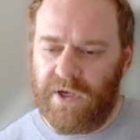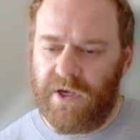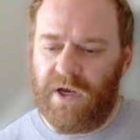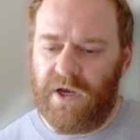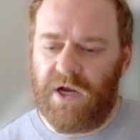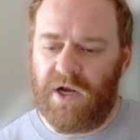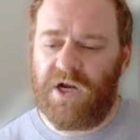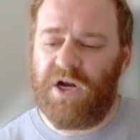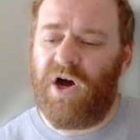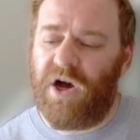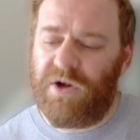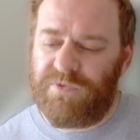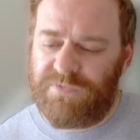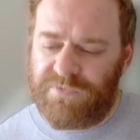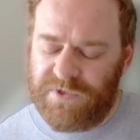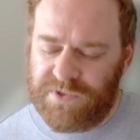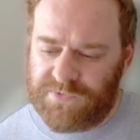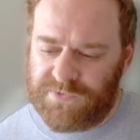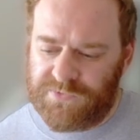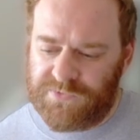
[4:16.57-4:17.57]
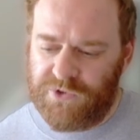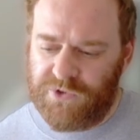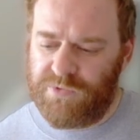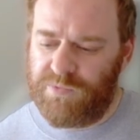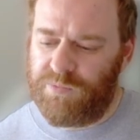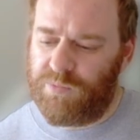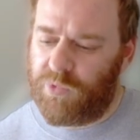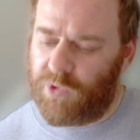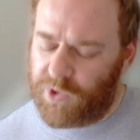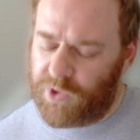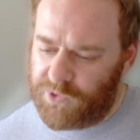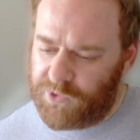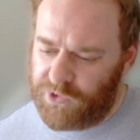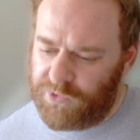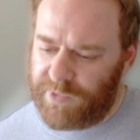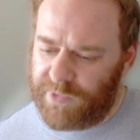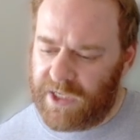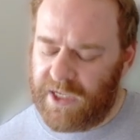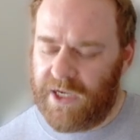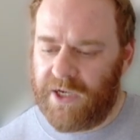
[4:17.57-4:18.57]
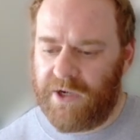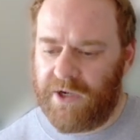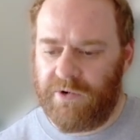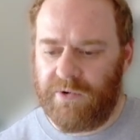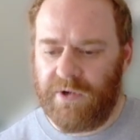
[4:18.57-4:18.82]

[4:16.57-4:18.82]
a conference room, boardroom account,